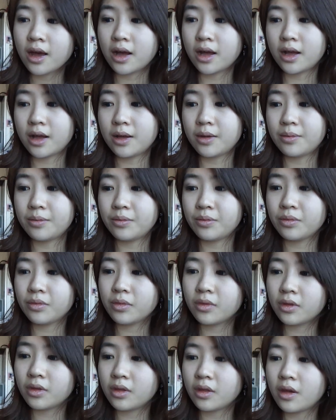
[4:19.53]
A
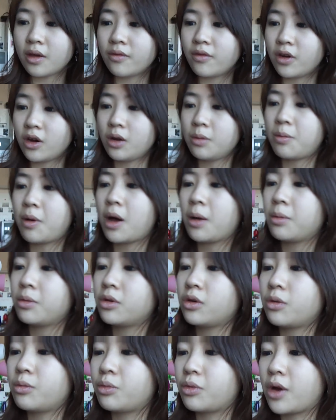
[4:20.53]
very
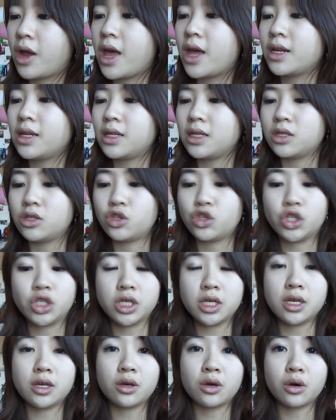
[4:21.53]
popular brand is
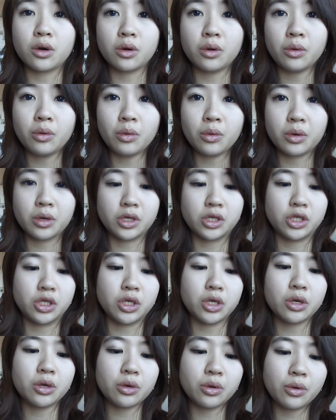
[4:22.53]
GEO or
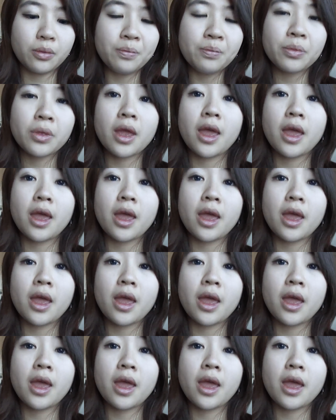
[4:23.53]
Geo,